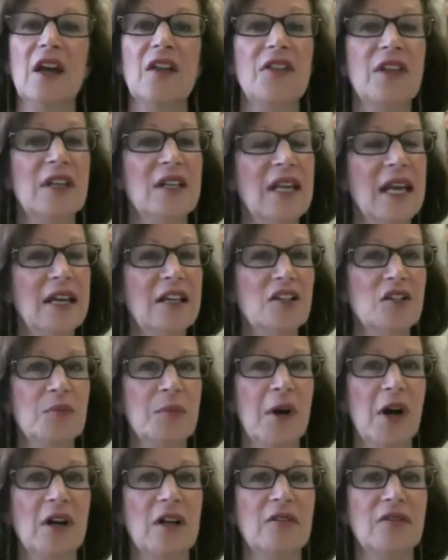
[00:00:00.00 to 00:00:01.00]
The next
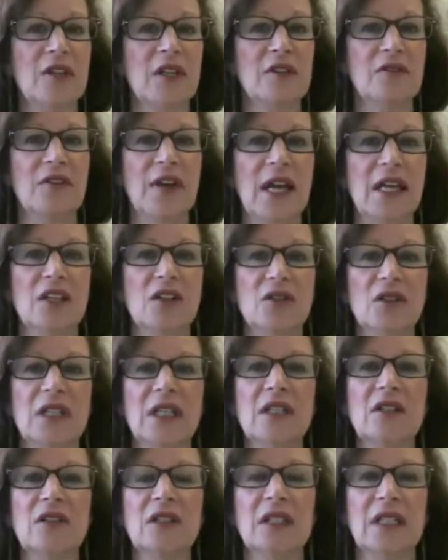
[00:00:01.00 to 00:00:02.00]
part of conveying your
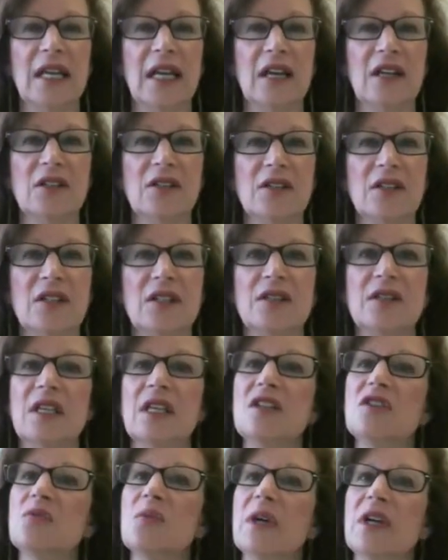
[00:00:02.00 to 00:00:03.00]
legal analysis
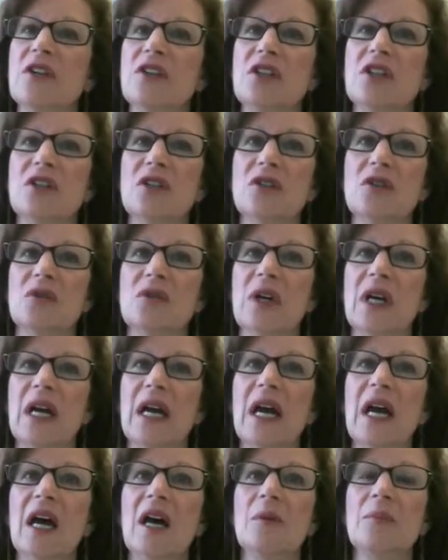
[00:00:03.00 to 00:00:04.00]
is where you
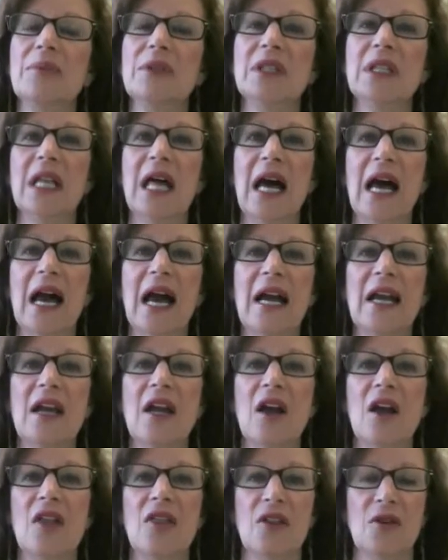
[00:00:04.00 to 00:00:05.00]

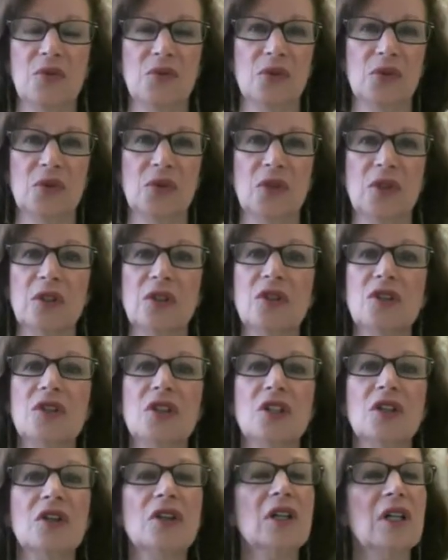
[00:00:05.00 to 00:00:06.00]
apply the rule to
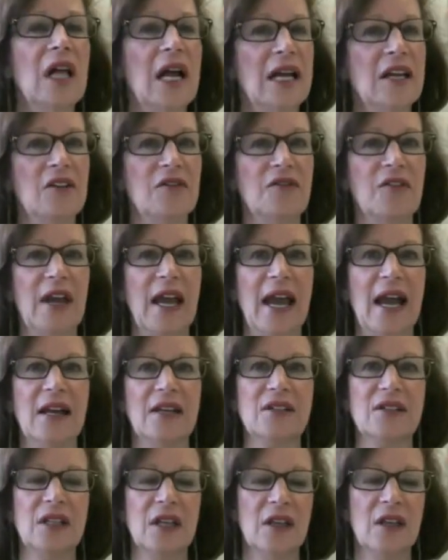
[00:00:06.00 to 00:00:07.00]
your client
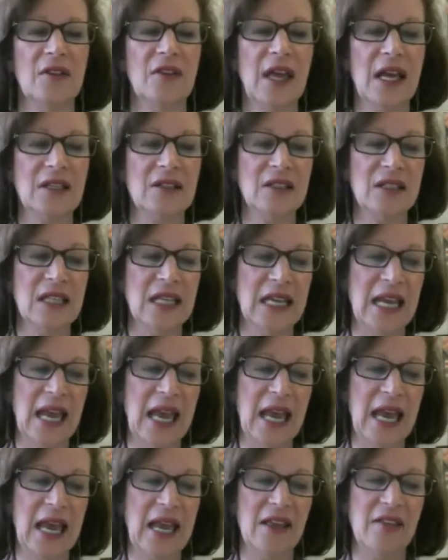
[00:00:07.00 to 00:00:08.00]
facts. That's the
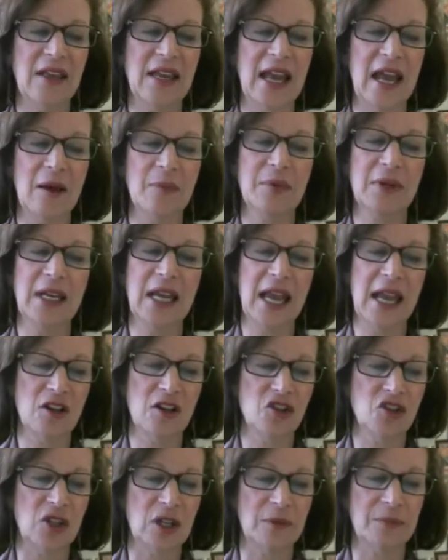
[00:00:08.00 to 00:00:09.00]
A, the
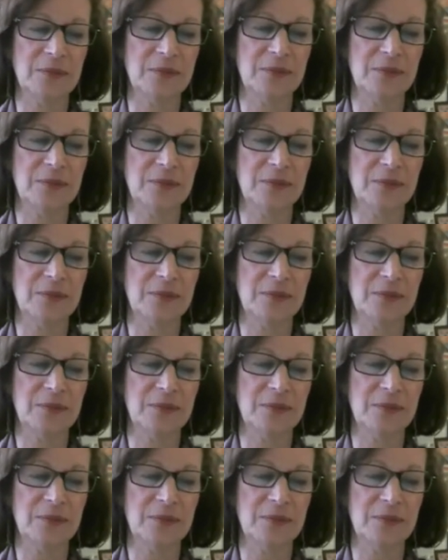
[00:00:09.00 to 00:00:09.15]
application.